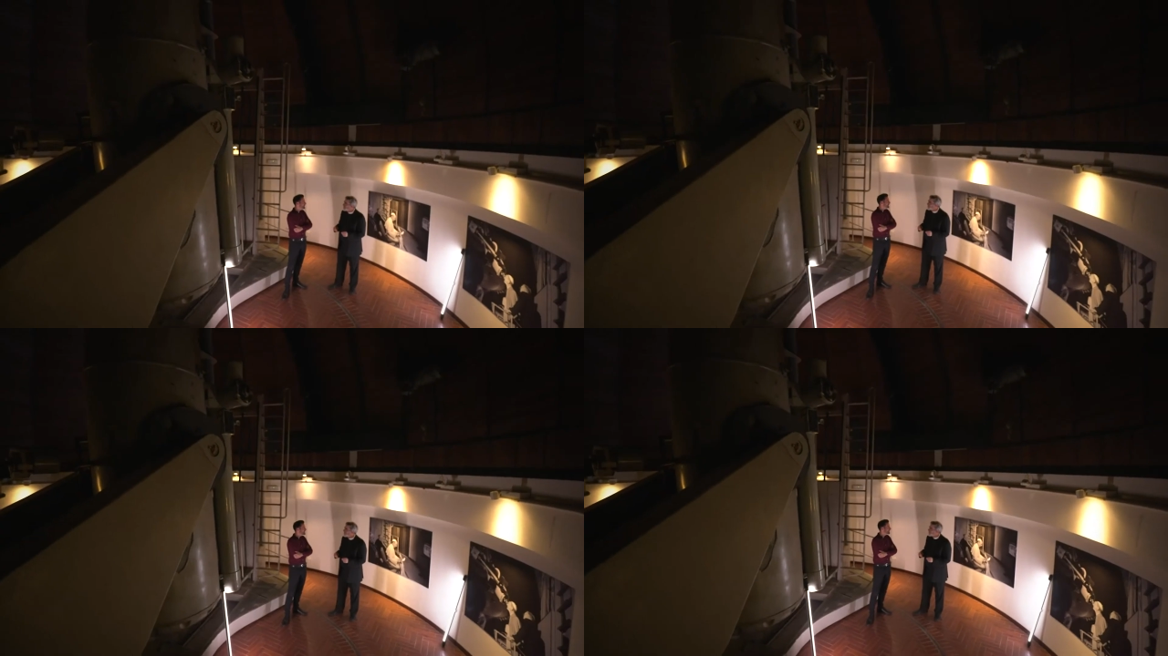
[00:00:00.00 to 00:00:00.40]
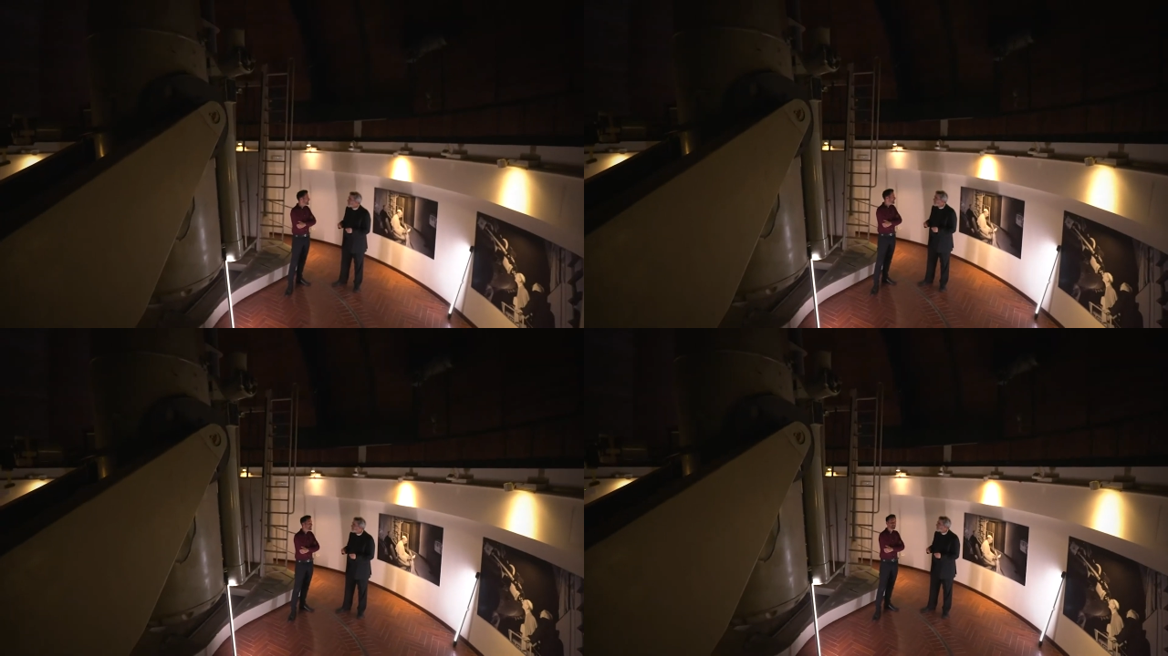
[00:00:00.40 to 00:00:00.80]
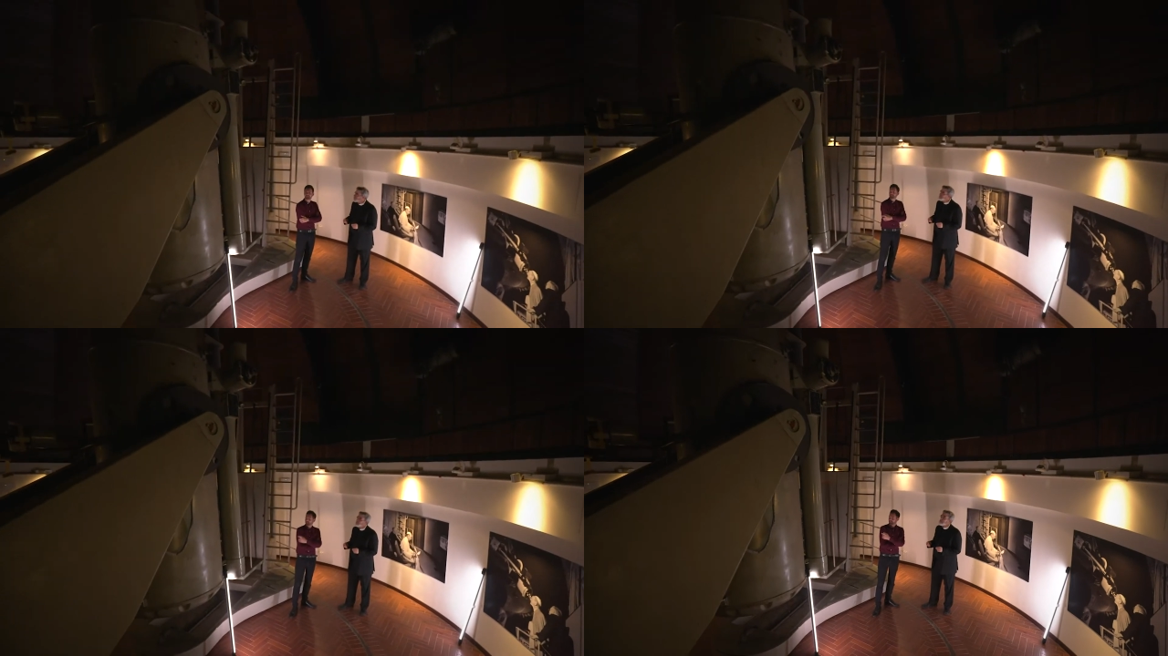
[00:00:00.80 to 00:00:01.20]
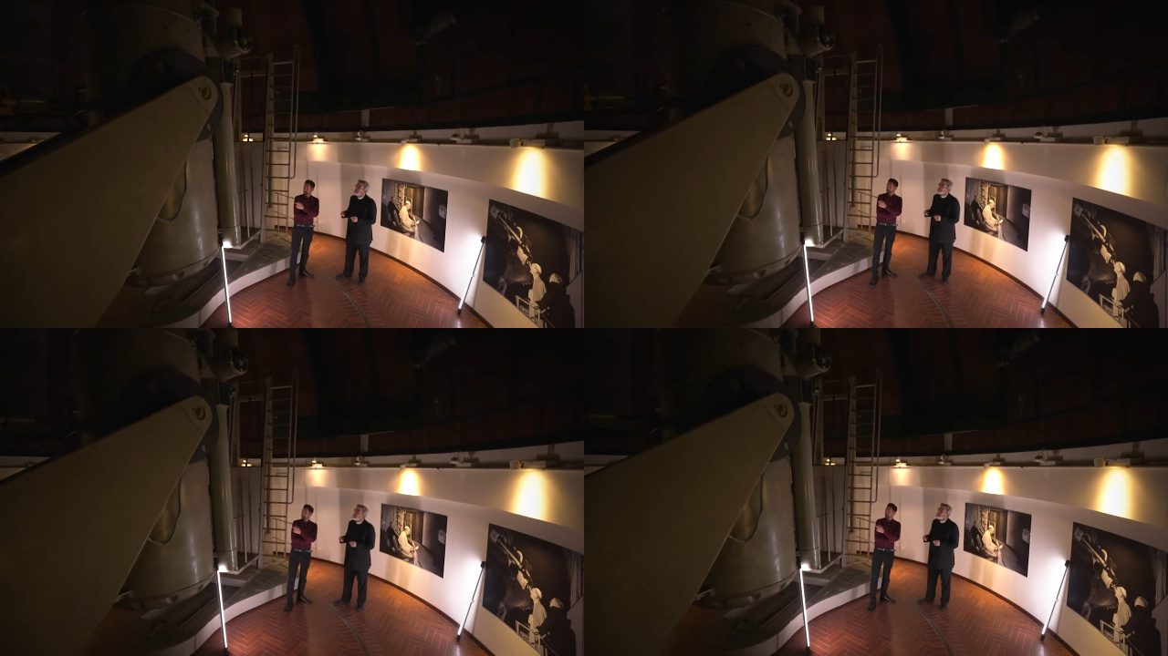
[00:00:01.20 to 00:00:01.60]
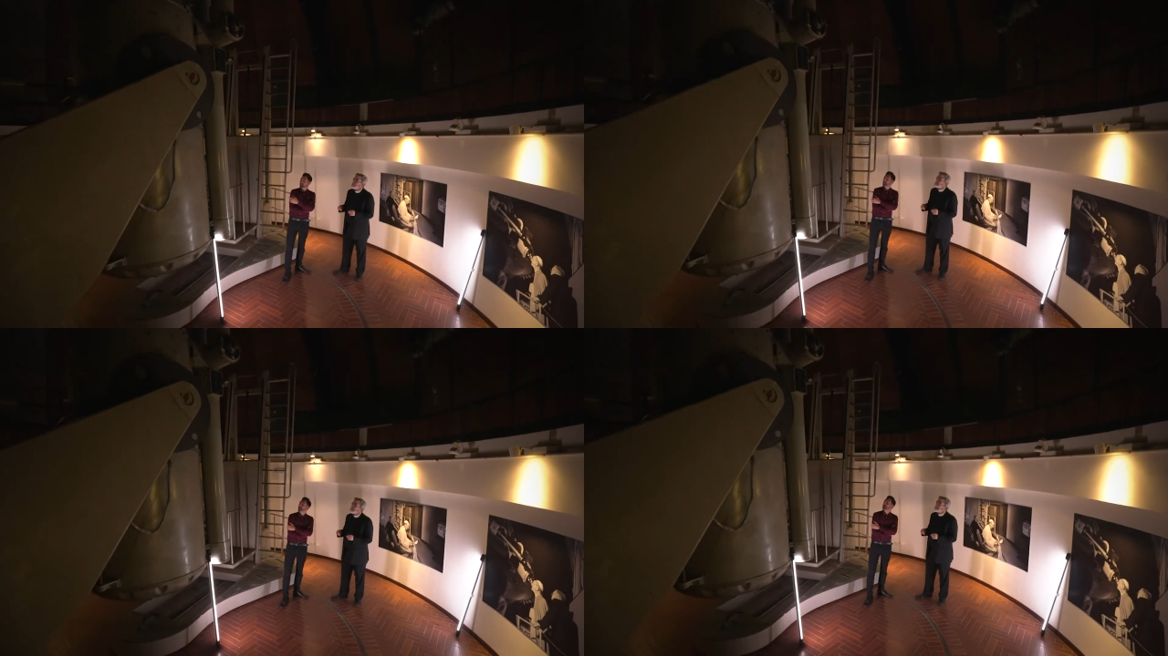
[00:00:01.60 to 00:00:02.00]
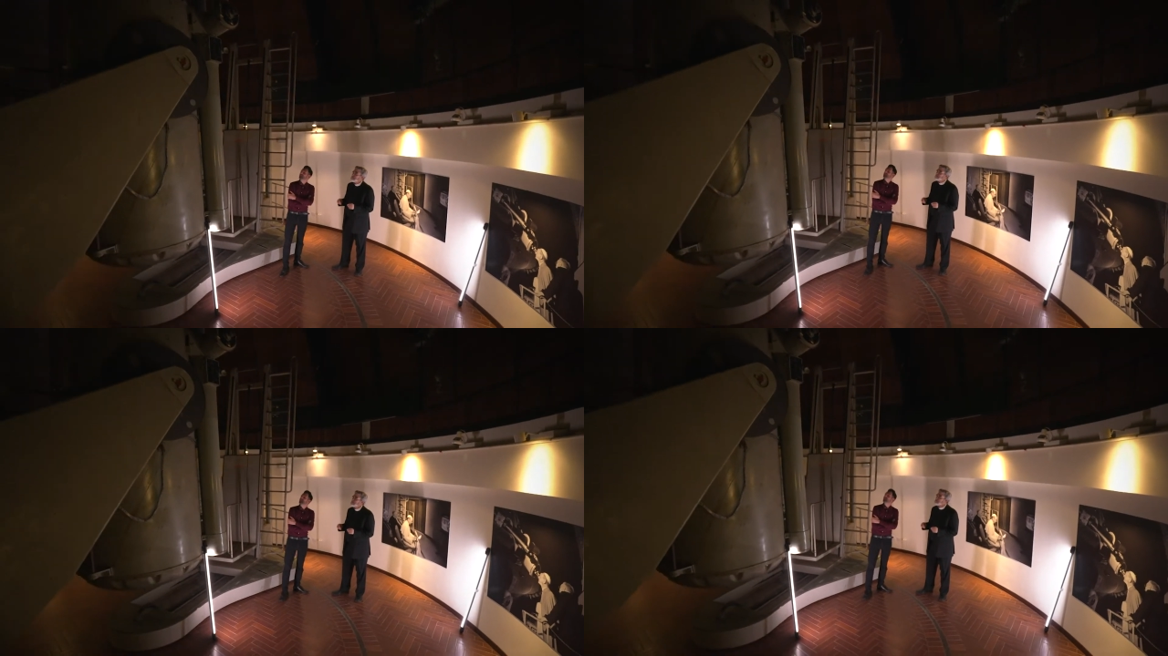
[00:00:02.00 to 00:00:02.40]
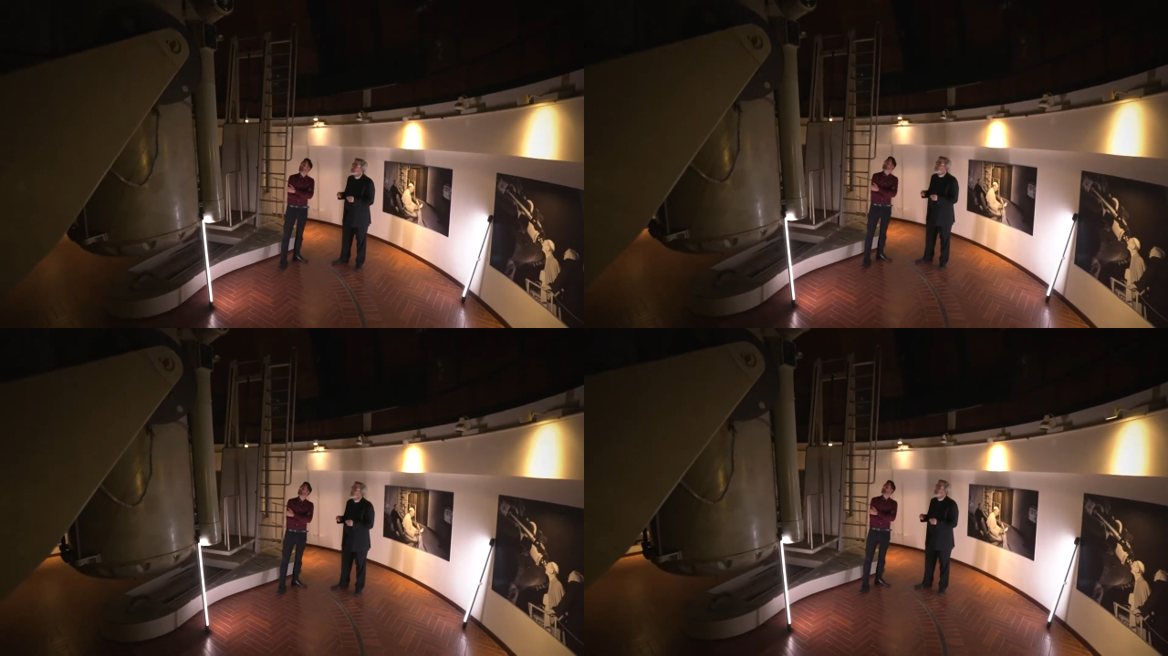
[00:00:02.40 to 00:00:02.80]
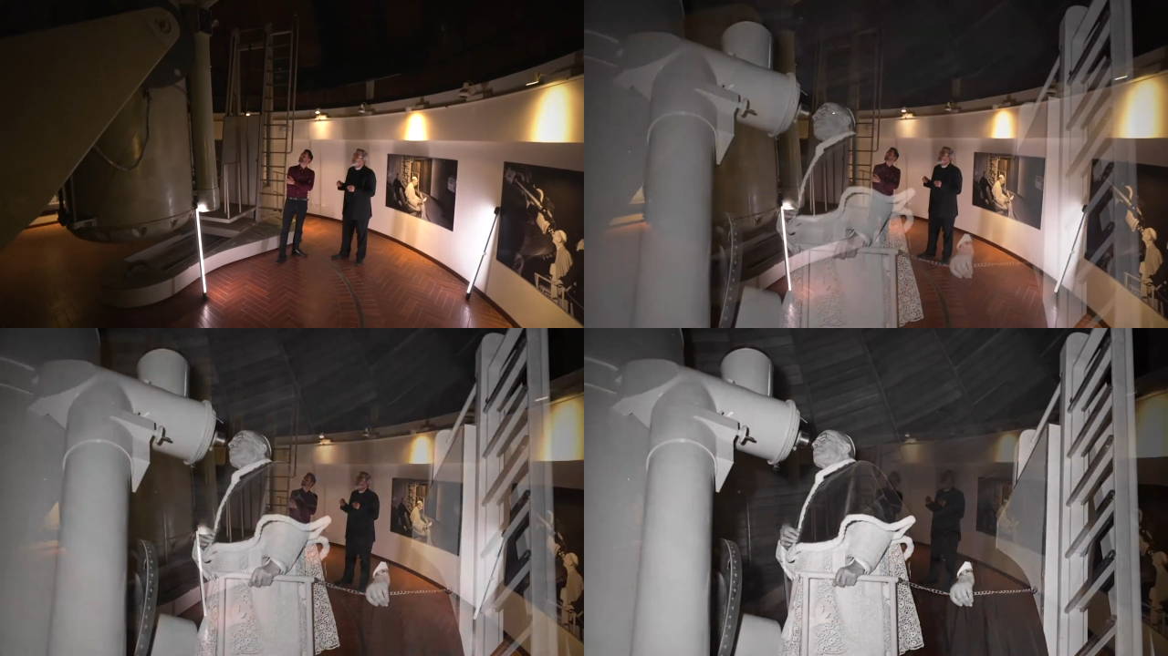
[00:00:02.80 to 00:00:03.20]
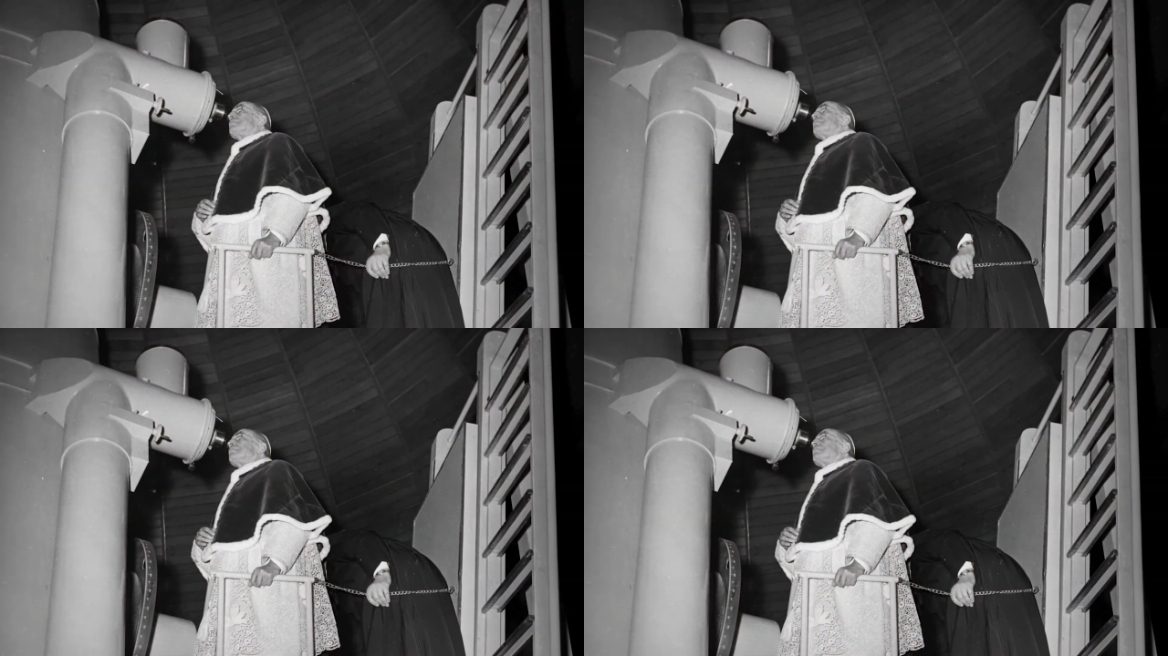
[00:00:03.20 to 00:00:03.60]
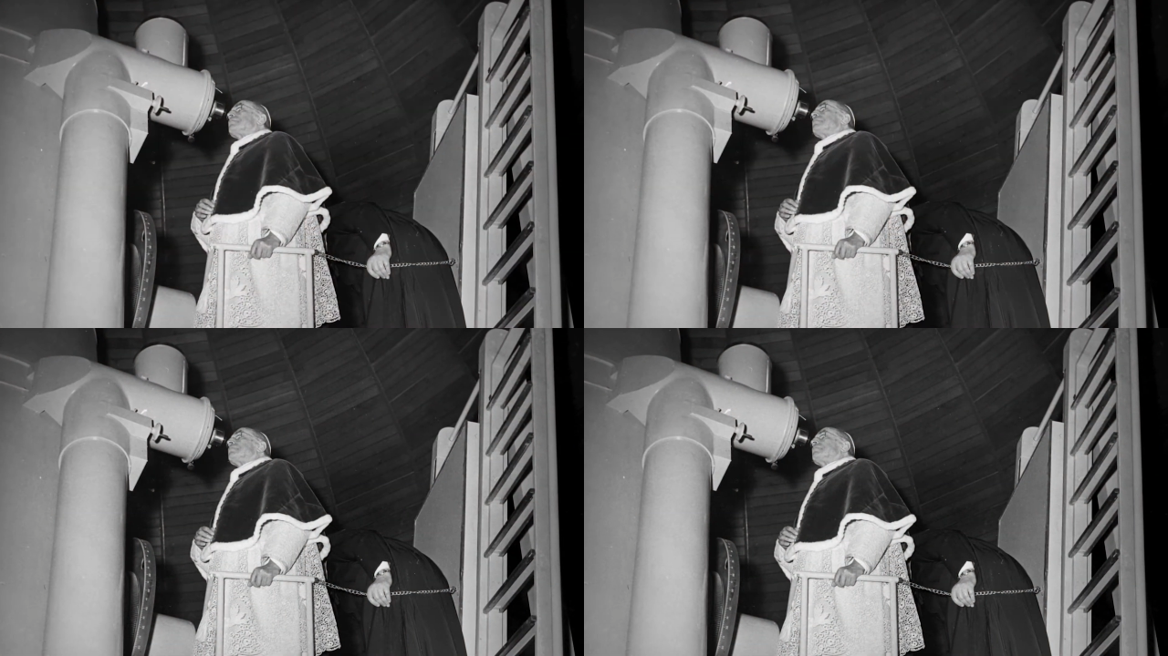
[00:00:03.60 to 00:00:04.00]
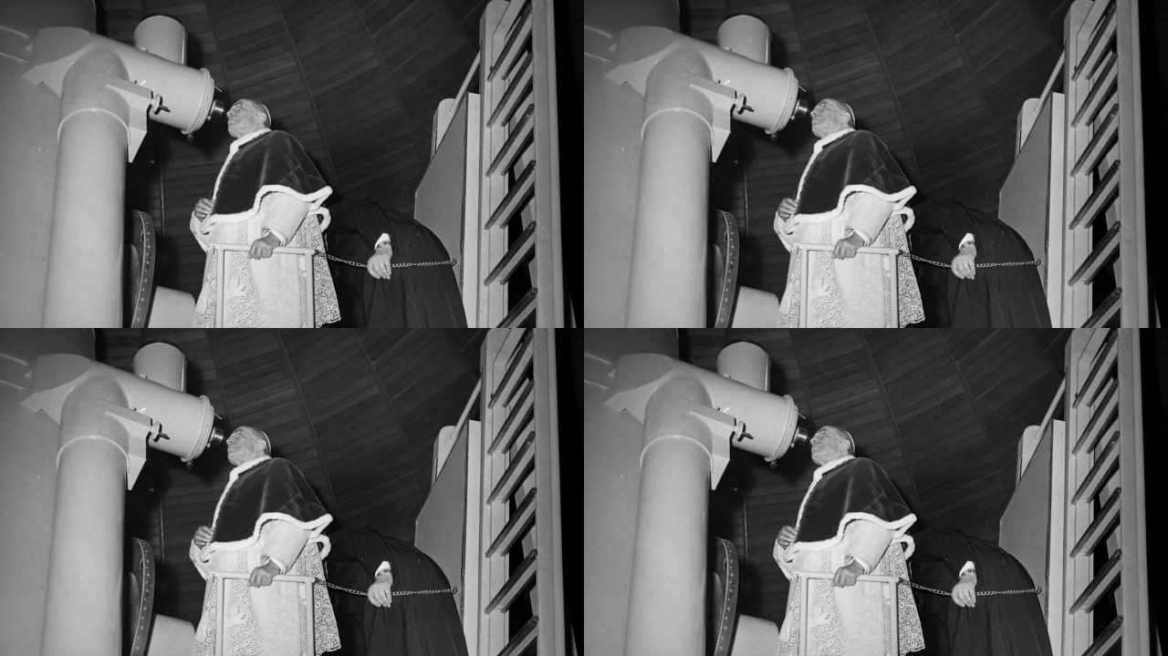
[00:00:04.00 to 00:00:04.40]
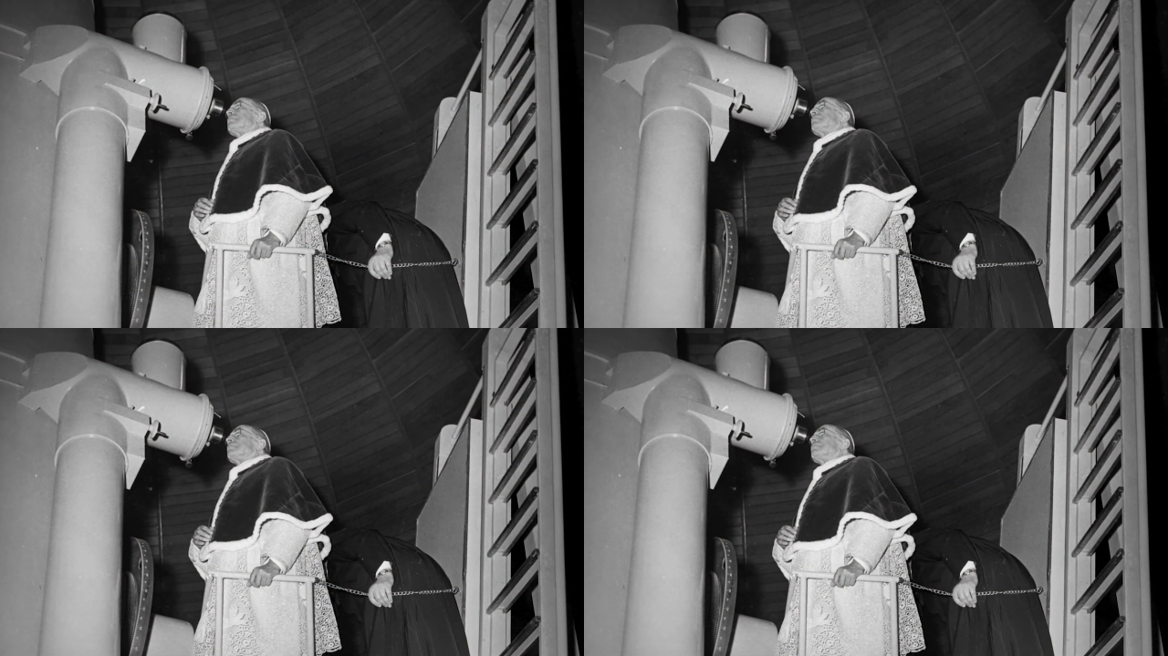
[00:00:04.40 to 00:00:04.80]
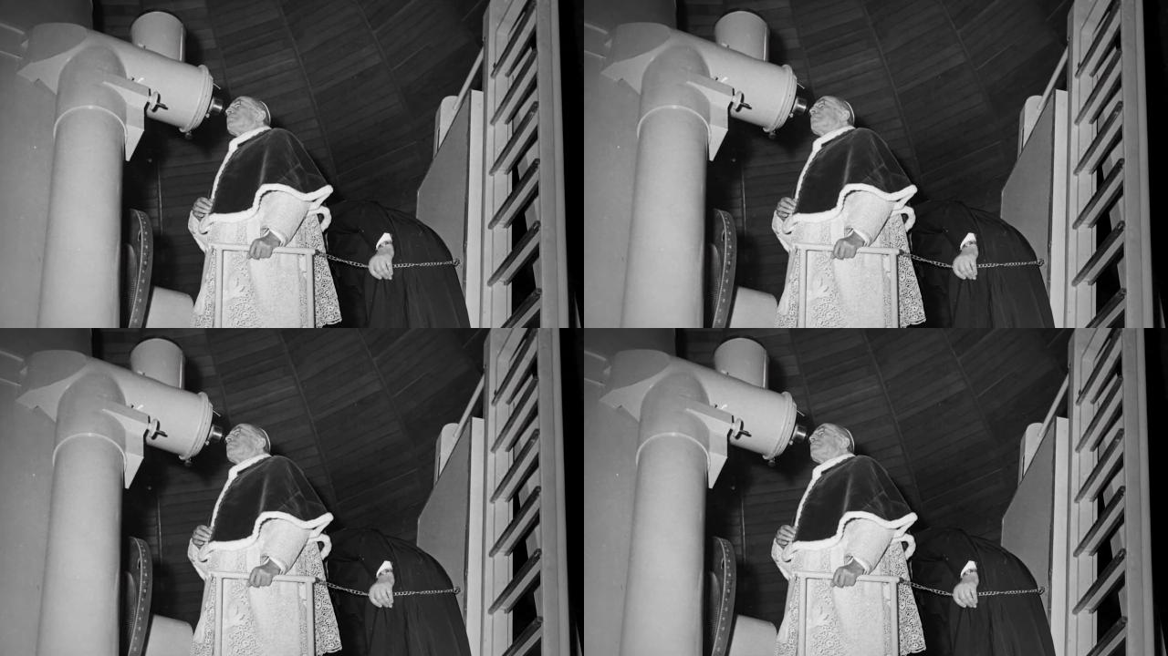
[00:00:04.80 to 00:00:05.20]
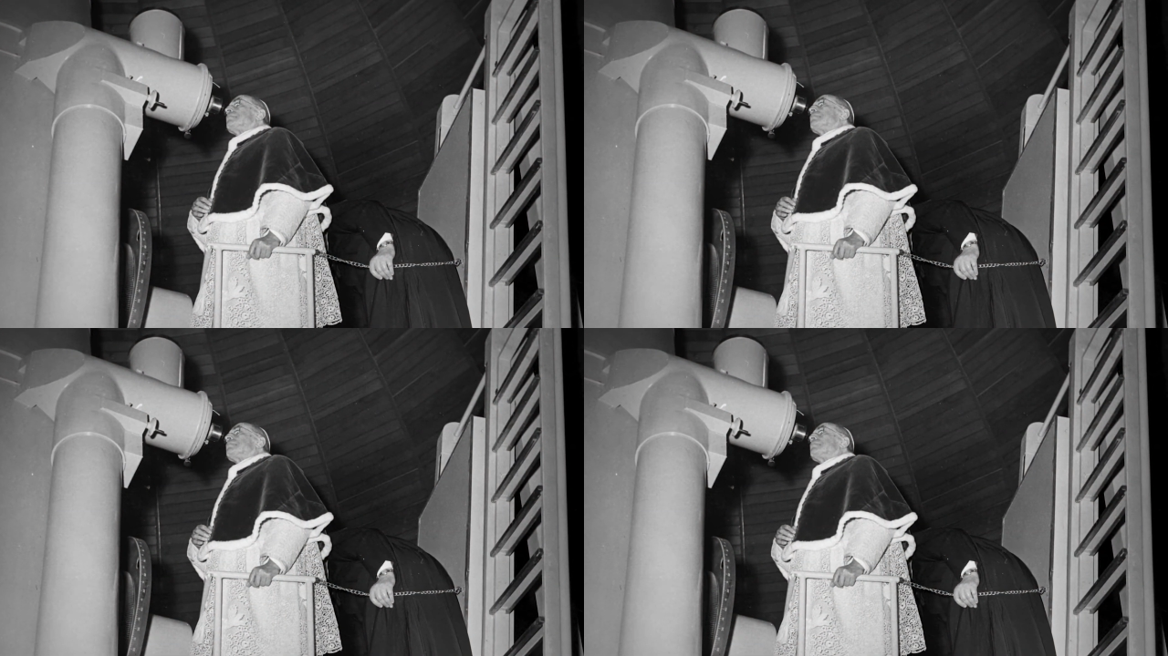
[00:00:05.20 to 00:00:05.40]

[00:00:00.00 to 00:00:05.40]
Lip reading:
Nobody's mouth can be seen.